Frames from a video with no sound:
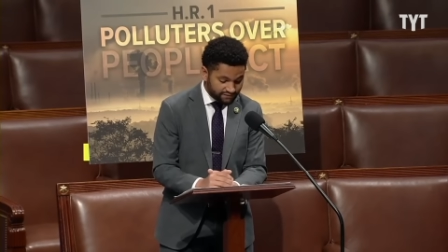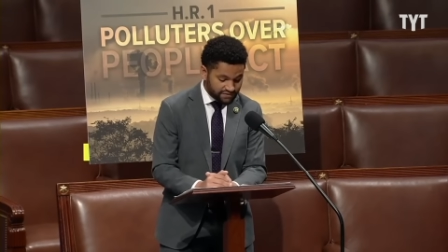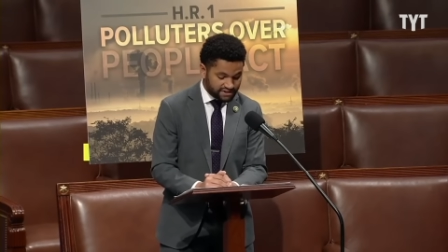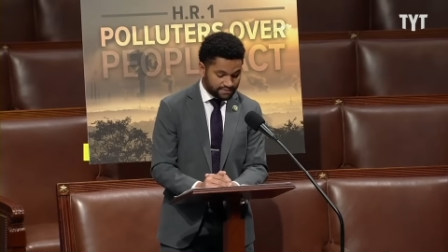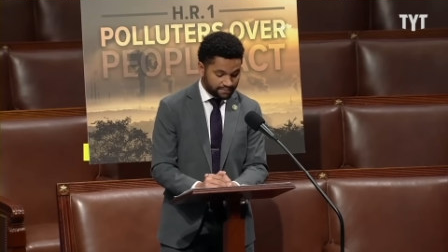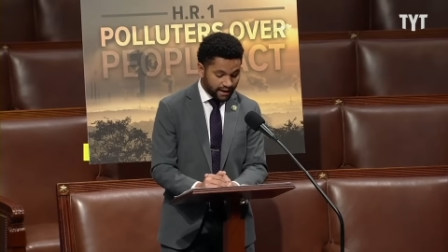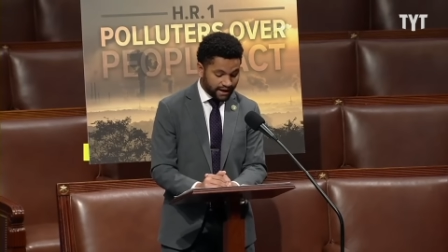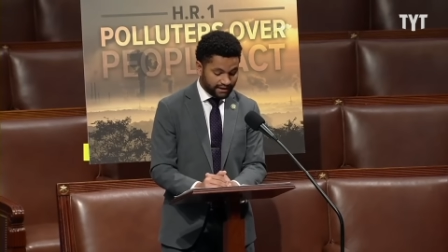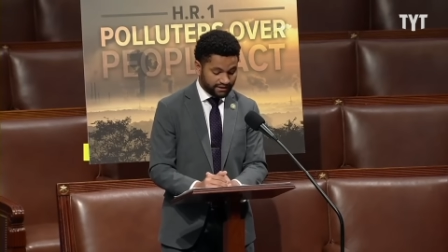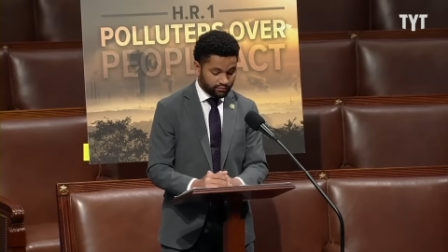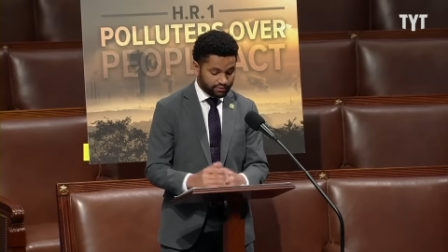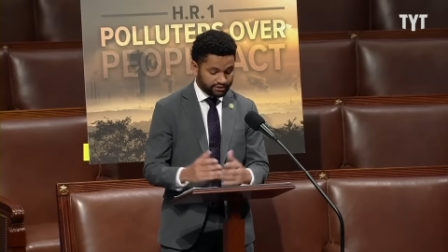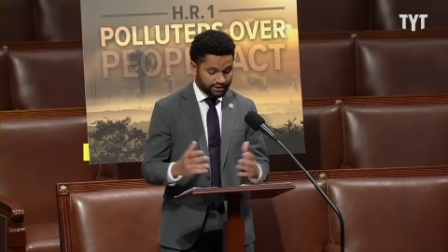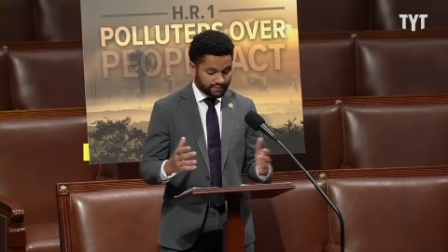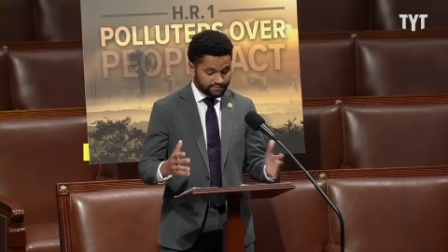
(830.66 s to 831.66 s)
of this
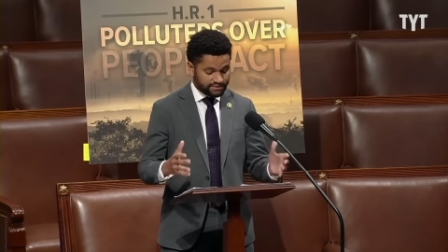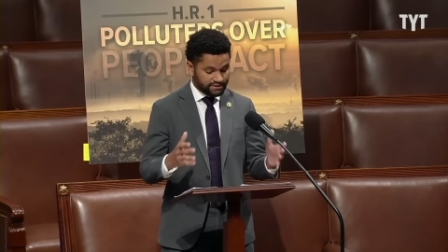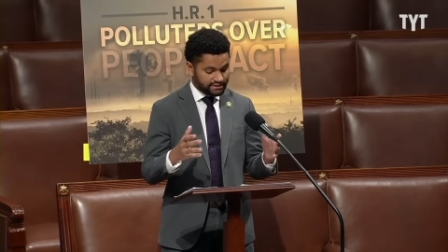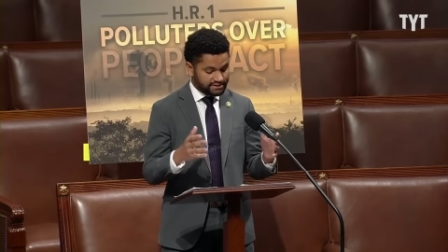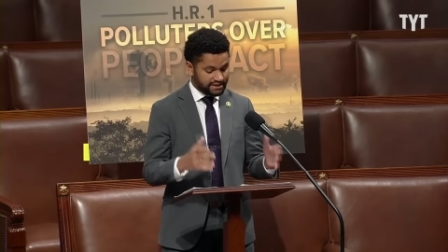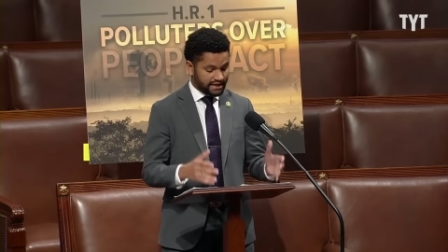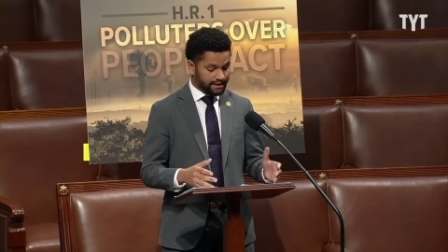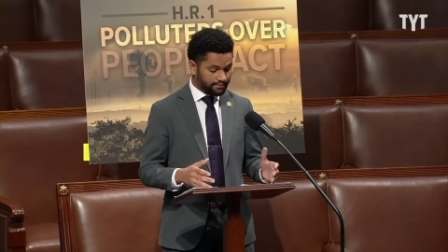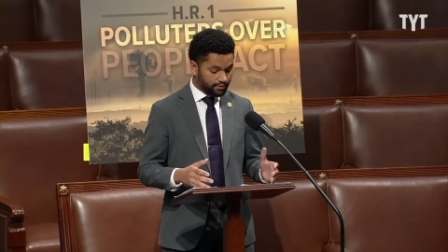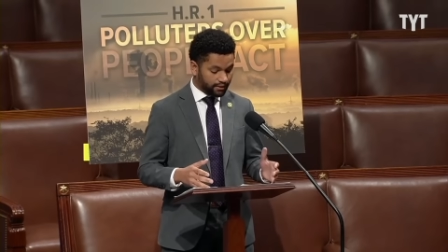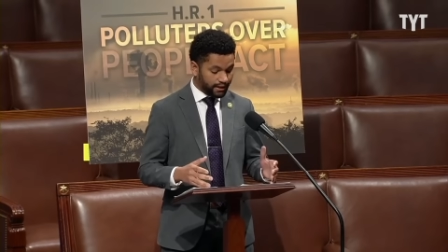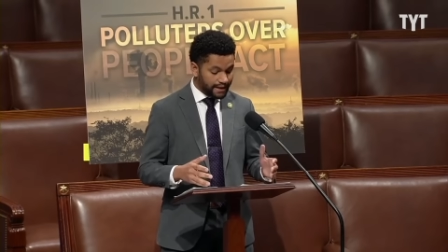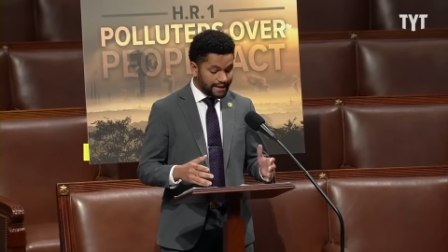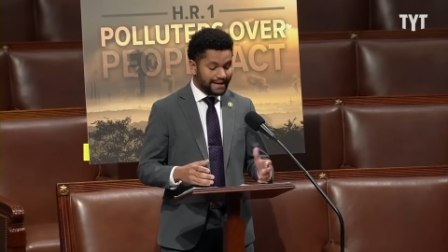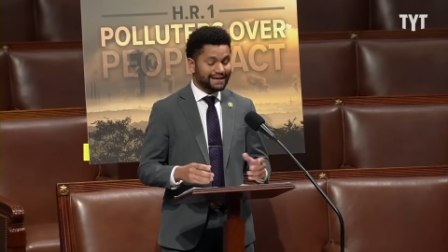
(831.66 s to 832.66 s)
body would come to the
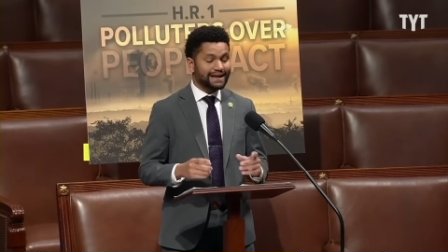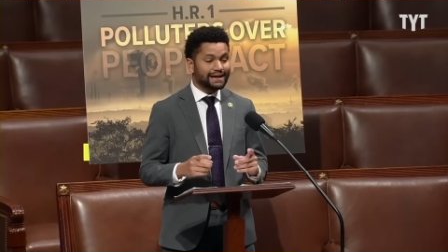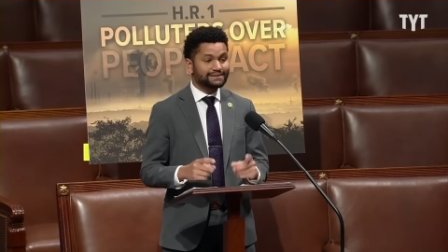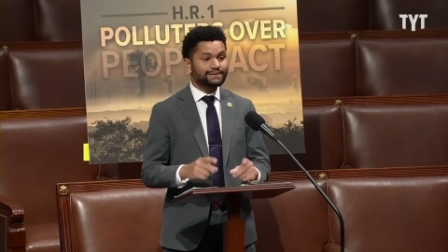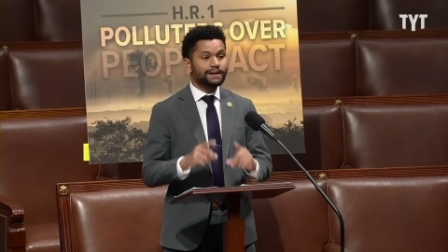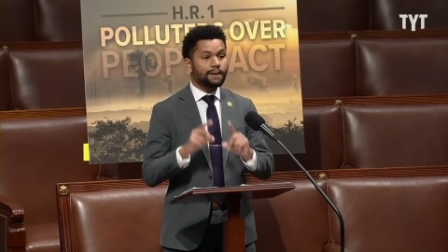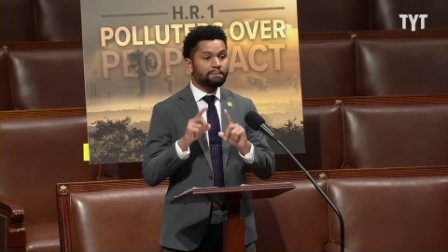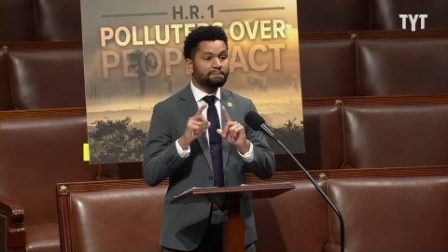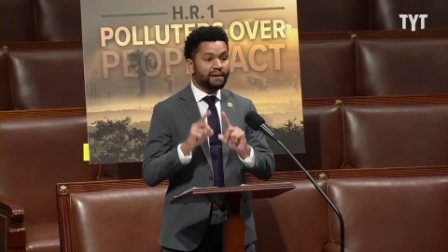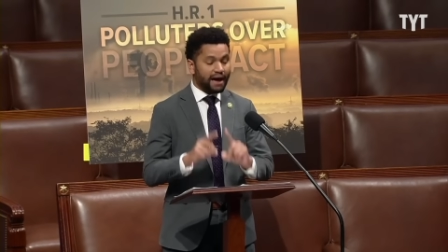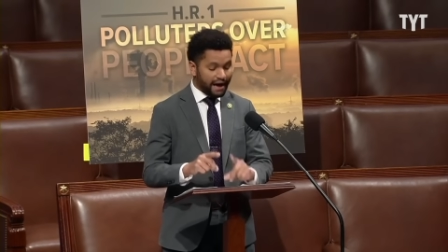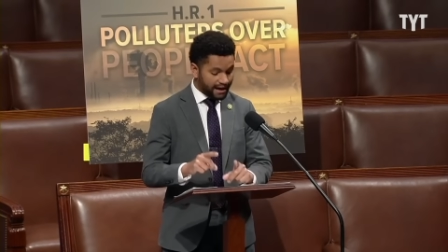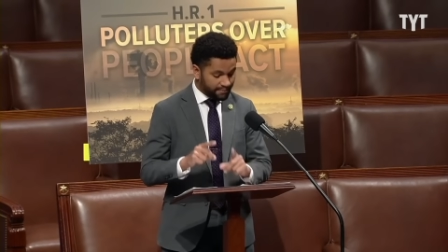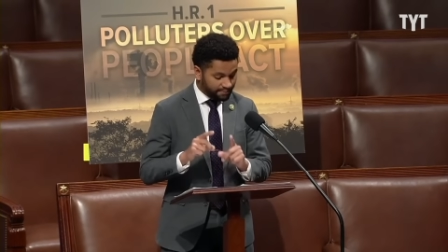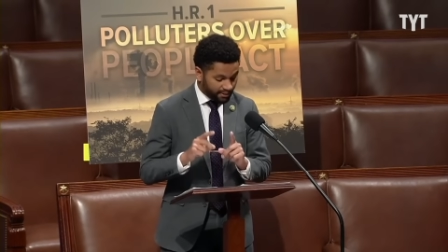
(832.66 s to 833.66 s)
table and act in a
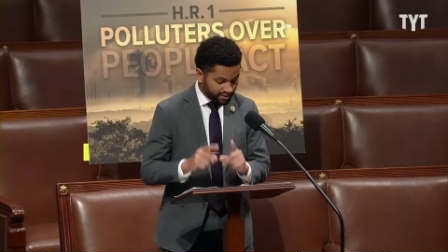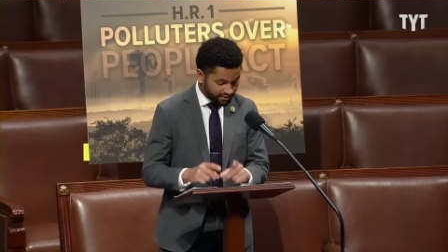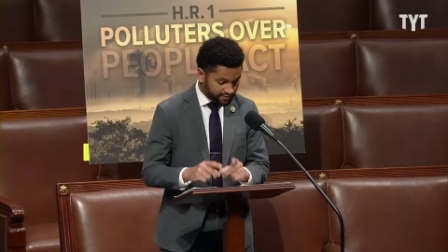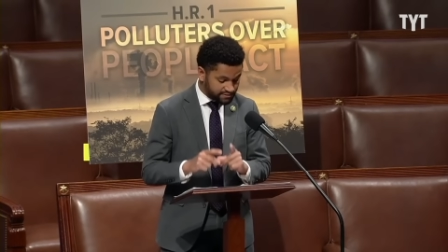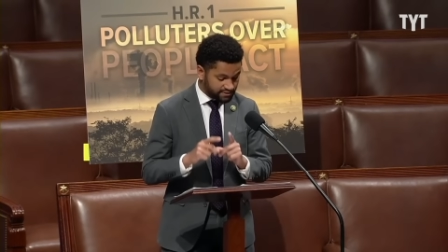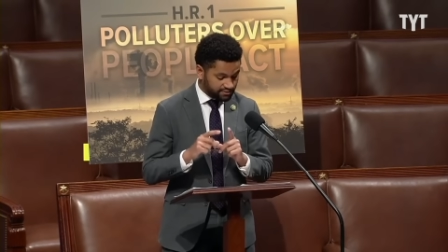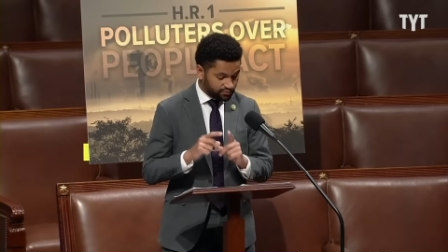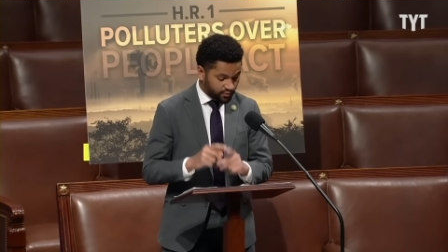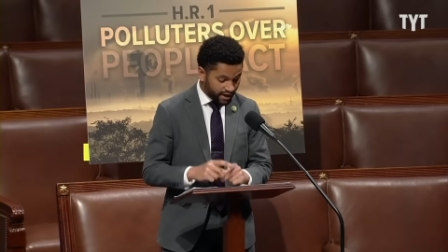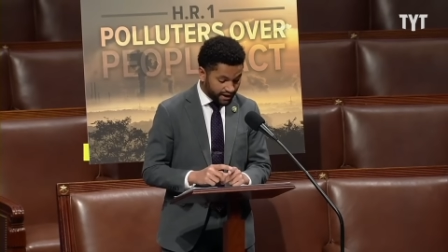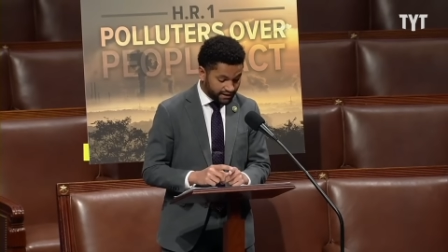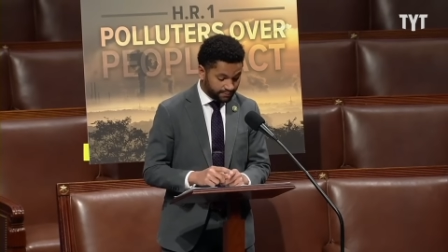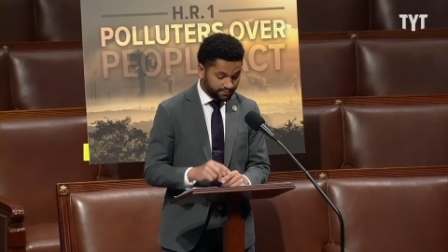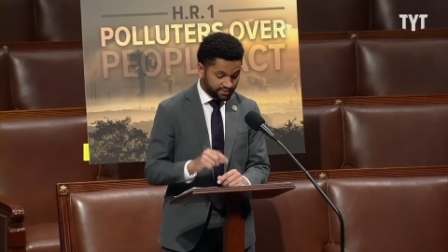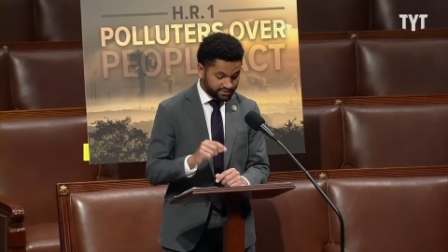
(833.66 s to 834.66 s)
bipartisan
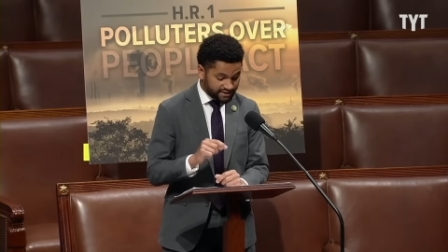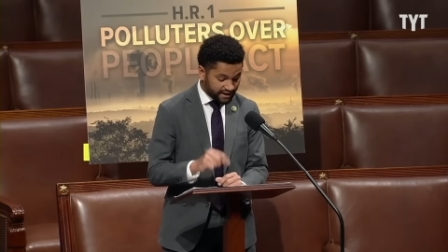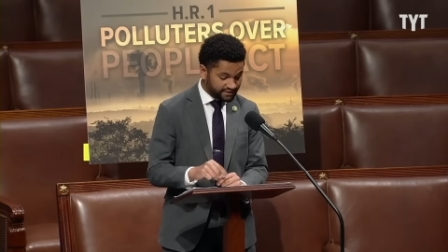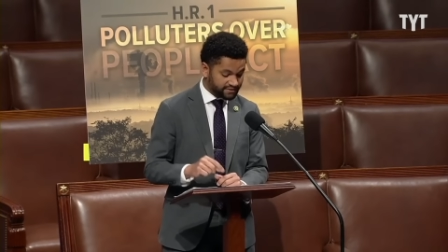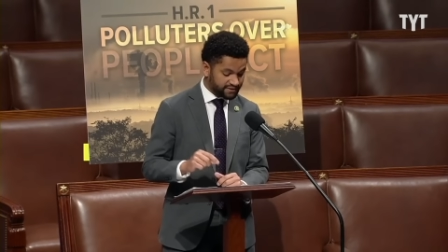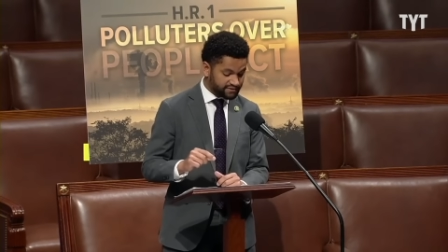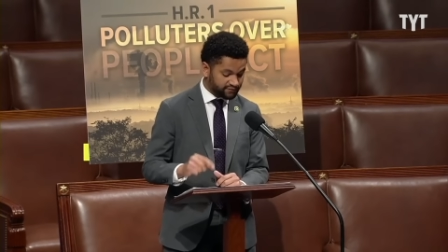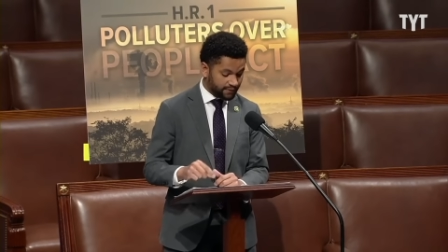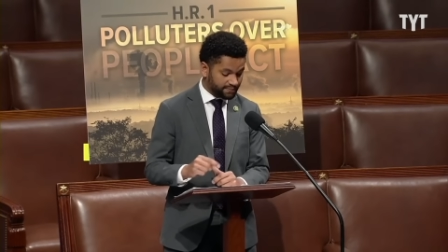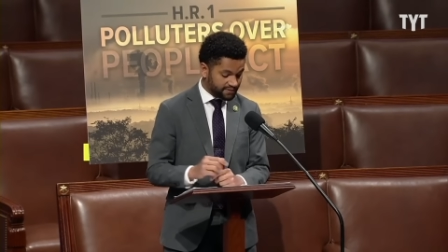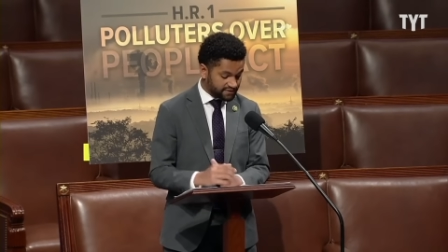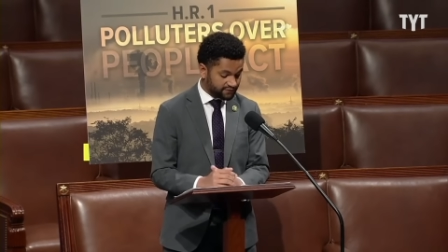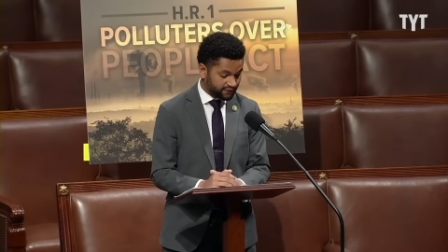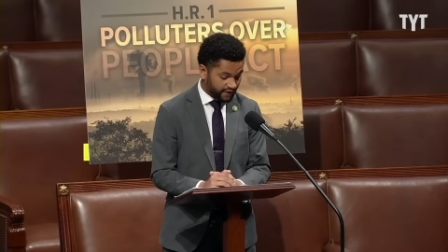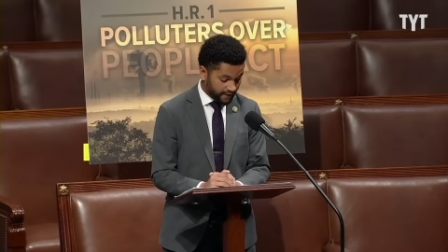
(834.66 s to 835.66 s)
way to protect us from
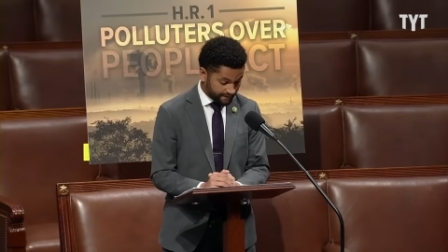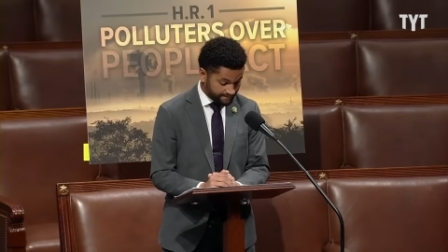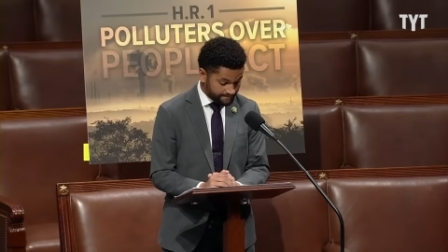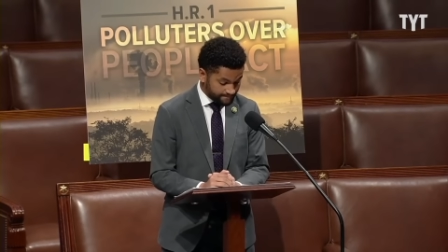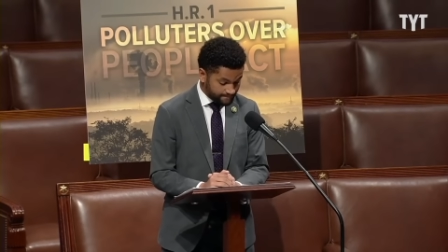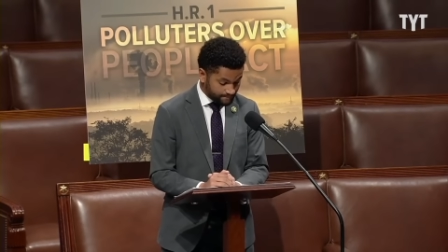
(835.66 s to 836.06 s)
this fate.